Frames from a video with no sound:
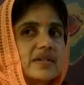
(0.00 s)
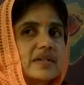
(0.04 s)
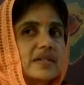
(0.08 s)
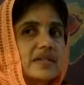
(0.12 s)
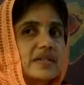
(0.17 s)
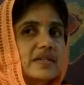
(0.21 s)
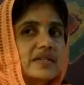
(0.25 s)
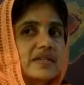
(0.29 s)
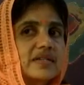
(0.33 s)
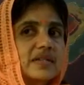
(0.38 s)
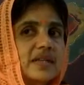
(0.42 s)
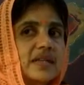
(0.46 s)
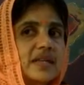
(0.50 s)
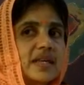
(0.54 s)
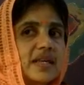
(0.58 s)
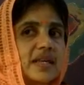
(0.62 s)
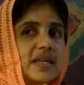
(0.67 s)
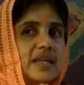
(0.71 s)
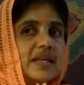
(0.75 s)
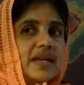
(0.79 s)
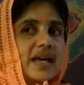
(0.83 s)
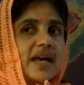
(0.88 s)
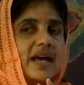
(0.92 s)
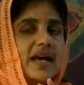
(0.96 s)
is
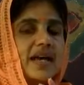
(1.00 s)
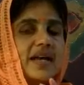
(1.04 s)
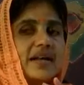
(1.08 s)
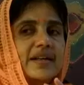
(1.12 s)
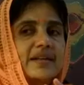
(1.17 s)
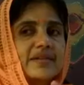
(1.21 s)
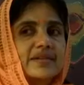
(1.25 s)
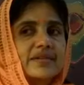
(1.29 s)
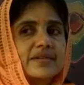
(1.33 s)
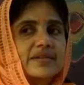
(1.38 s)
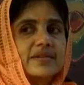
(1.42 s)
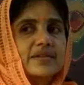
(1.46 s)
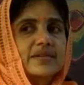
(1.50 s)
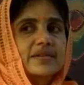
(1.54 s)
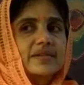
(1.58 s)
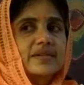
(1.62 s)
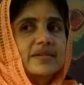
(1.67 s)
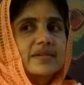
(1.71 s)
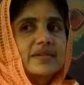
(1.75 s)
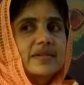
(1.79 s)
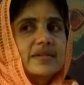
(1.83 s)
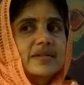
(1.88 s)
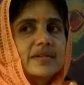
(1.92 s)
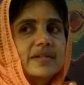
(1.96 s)
seen as
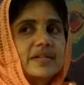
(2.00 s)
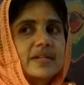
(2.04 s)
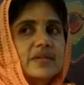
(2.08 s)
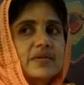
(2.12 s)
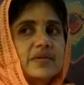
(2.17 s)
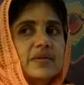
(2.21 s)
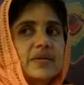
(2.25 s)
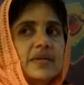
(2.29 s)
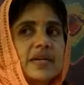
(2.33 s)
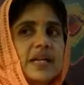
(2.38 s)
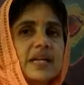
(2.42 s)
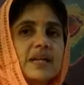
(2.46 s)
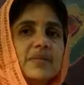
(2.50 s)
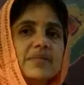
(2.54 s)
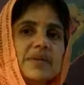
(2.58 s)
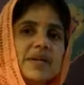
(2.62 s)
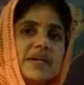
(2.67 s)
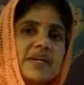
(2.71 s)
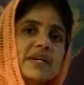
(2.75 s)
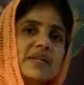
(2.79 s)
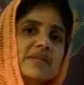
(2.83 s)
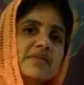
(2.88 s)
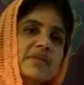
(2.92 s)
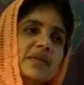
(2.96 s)
is
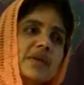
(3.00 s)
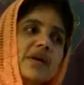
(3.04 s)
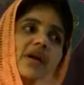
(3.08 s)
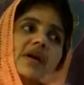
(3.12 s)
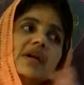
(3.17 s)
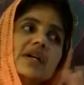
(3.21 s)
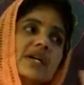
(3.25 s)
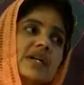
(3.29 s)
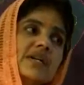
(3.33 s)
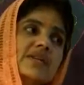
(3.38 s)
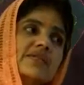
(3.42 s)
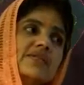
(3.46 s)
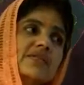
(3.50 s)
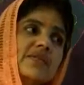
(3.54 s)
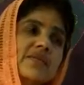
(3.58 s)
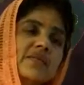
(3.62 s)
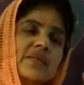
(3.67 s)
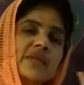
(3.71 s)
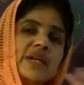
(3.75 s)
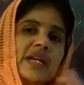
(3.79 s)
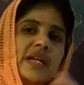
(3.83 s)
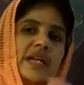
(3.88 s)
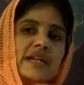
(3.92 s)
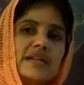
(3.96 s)
deliberately belonging to
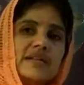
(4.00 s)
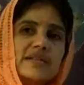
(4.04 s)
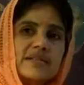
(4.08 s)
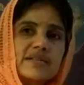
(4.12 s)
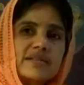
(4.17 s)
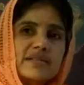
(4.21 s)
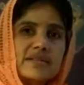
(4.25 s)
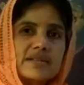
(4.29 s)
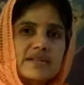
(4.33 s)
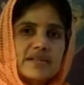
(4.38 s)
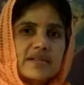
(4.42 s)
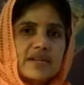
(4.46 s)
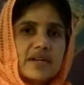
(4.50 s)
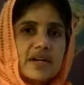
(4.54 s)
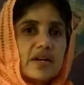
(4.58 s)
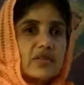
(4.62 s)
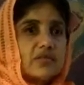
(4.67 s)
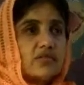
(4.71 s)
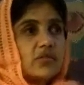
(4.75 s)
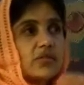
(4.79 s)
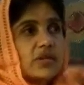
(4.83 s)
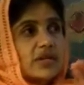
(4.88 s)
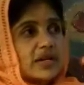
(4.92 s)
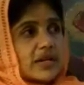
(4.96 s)
someone else
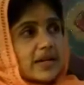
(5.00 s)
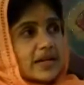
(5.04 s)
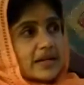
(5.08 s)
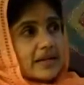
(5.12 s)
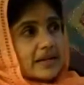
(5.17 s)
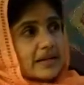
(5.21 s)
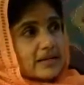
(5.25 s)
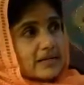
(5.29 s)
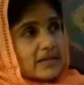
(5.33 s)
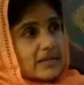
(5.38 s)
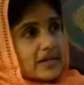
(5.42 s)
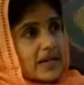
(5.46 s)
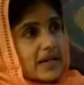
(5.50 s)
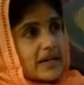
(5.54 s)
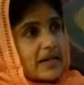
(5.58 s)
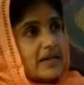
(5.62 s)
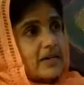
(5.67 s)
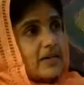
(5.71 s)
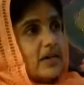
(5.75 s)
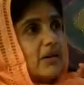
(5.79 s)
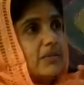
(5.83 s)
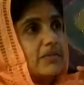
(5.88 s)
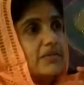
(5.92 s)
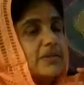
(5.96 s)
so that I can look at
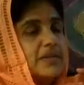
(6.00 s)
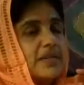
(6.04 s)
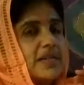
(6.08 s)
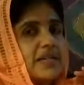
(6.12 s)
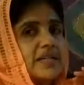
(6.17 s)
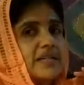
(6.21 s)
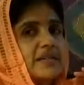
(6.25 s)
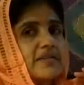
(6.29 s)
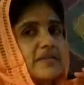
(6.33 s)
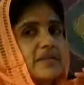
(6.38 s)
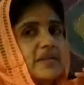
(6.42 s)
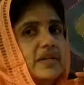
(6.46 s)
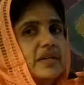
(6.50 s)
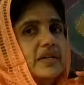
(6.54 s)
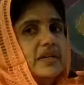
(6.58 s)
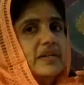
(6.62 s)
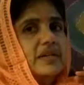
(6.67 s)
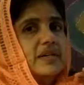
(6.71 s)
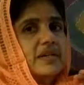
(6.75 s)
it objectively